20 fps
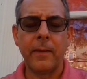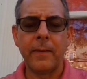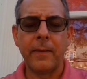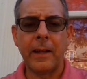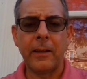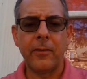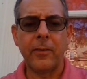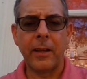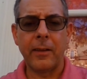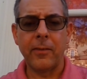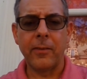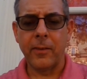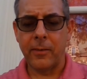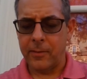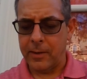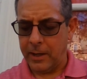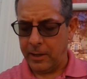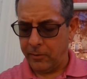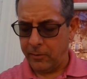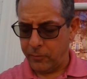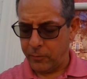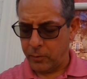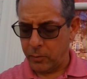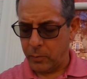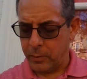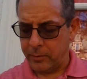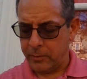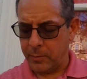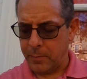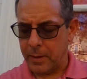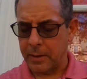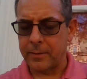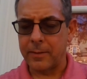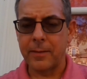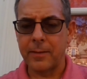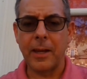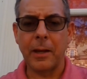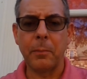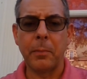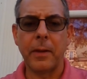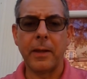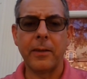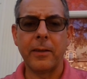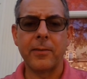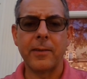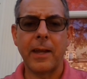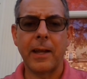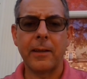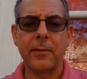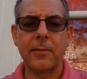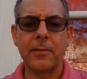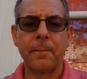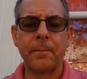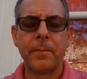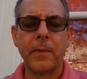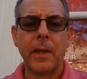then that sets the stage for what's about to take place next.